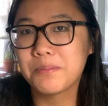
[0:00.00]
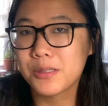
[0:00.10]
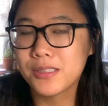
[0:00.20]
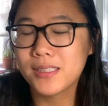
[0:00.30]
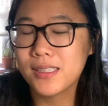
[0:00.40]

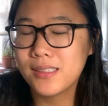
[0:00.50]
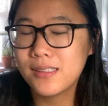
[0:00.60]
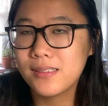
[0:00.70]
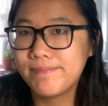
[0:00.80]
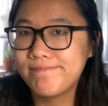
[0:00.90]
person,
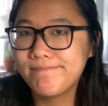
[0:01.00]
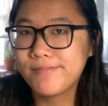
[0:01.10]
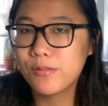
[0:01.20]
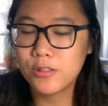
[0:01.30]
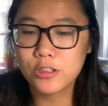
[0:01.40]

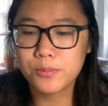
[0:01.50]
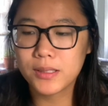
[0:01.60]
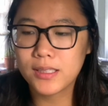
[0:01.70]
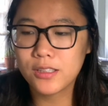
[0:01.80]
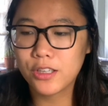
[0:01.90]
which will
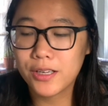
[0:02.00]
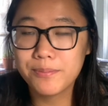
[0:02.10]
be good.